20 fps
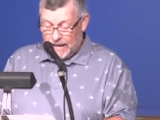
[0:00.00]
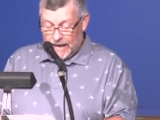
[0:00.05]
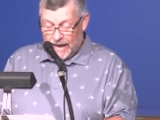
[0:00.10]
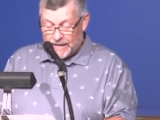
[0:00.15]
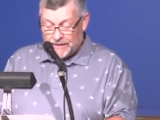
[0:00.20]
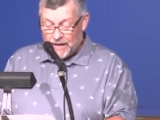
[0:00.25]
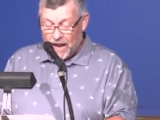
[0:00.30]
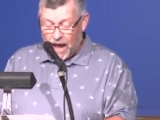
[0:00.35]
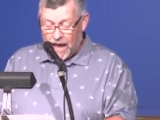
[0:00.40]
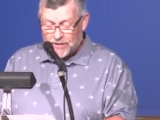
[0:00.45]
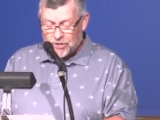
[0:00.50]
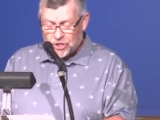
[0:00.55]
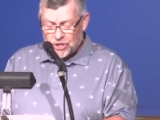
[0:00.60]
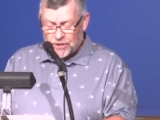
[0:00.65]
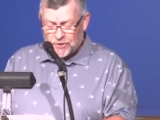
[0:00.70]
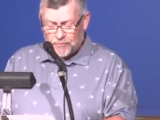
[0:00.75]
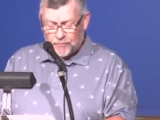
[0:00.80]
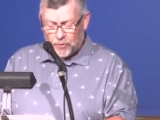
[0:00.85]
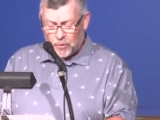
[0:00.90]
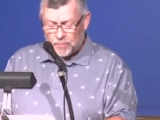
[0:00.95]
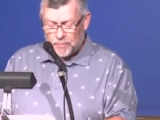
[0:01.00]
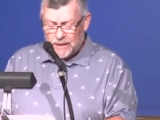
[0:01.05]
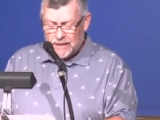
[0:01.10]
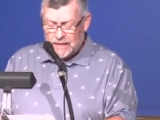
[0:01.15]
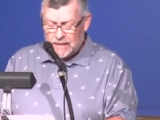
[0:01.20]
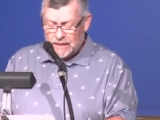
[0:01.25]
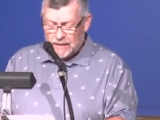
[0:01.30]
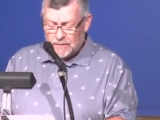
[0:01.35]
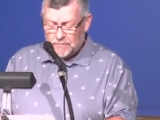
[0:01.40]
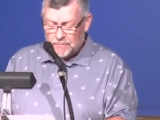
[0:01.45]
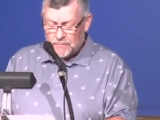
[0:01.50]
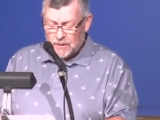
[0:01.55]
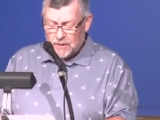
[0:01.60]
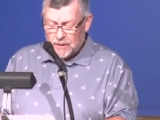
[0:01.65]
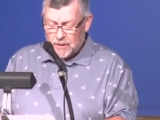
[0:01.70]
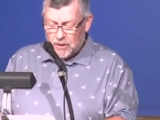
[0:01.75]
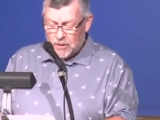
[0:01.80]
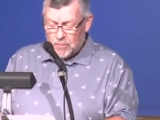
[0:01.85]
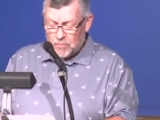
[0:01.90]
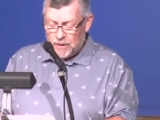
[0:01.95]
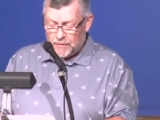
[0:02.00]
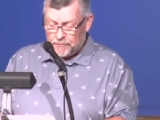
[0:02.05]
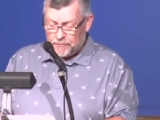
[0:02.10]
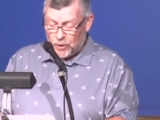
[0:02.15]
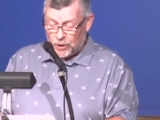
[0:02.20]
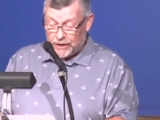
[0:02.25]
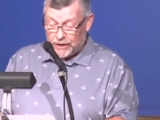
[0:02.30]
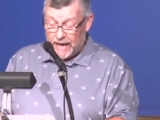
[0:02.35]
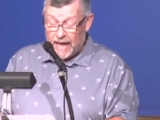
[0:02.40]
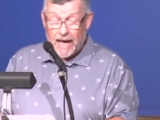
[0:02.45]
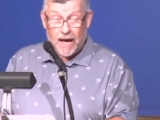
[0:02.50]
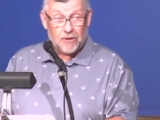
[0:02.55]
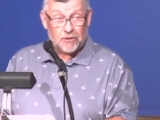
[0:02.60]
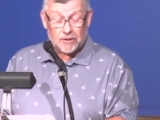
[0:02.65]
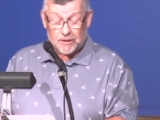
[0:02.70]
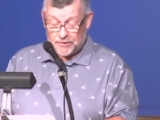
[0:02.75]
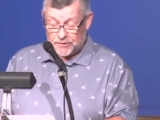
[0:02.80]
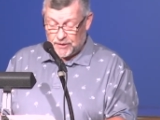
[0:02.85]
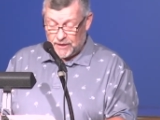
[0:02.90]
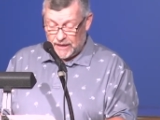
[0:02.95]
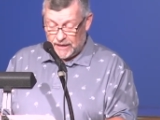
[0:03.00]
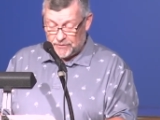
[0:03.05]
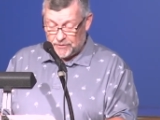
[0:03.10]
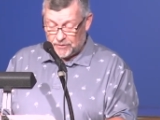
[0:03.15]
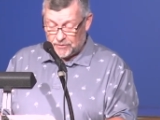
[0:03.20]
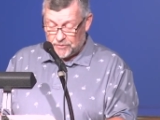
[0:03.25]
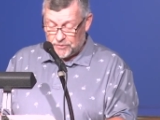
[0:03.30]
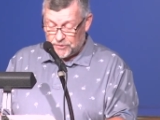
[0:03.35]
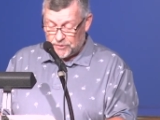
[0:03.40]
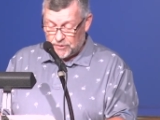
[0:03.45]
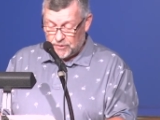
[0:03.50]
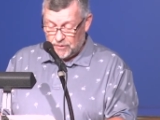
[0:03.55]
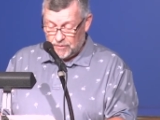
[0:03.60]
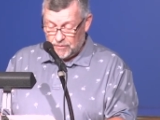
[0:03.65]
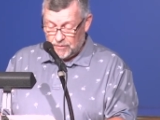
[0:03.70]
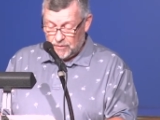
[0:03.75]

And not just for me, but for countless others,